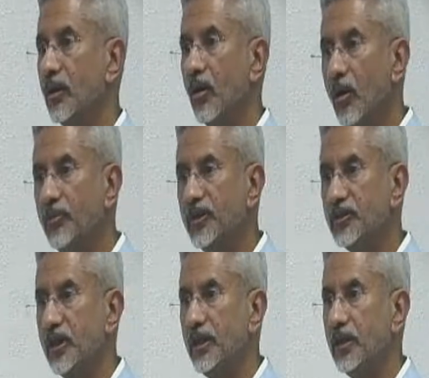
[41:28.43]

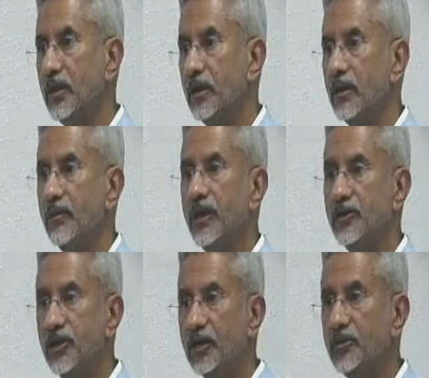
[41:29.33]
Obviously, when a
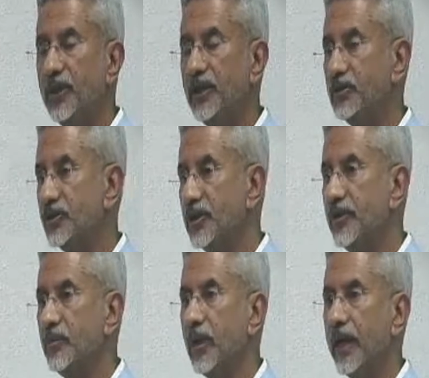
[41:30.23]
judgment is
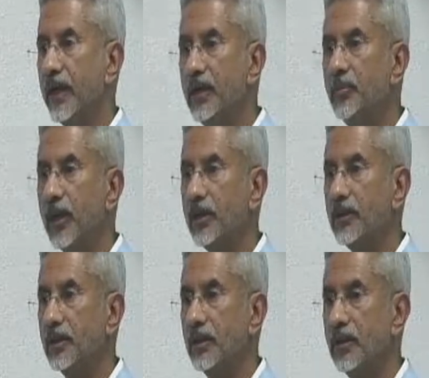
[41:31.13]
given by any
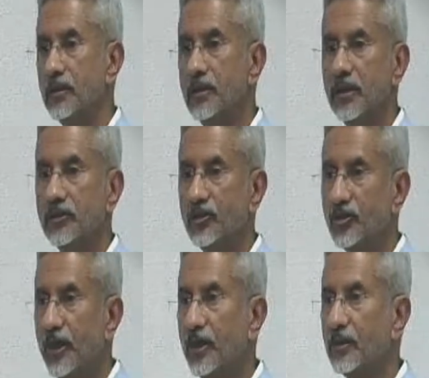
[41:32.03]
party that has a
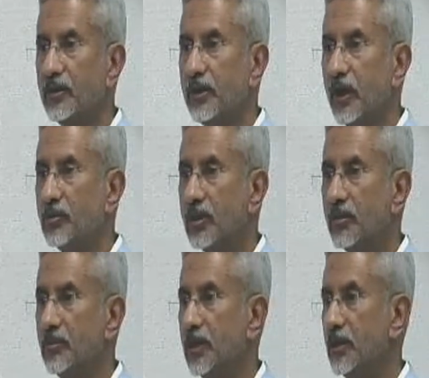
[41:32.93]
stake in the
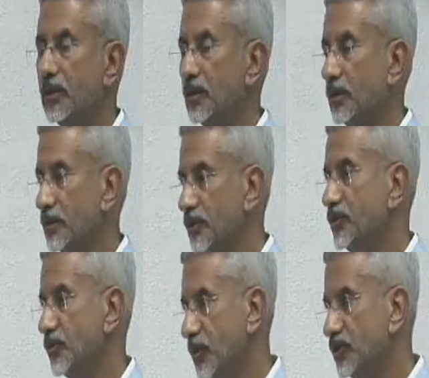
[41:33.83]
outcome,
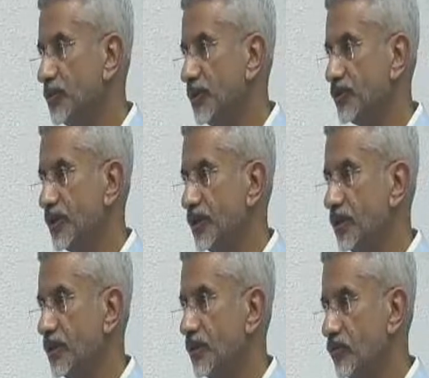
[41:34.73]
this must be seen
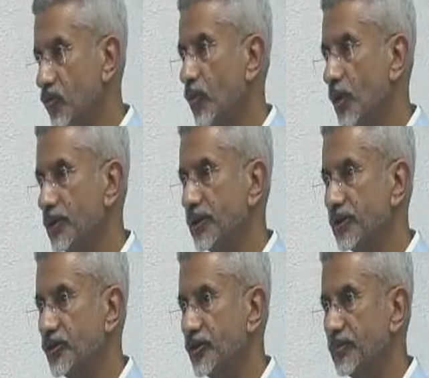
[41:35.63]
for what it
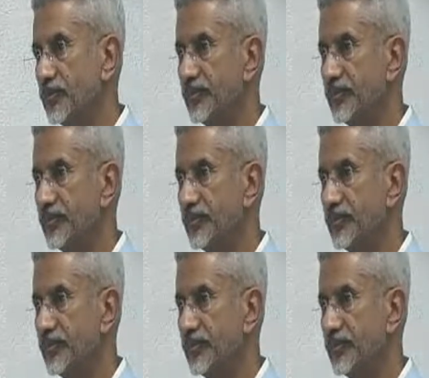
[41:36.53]
is.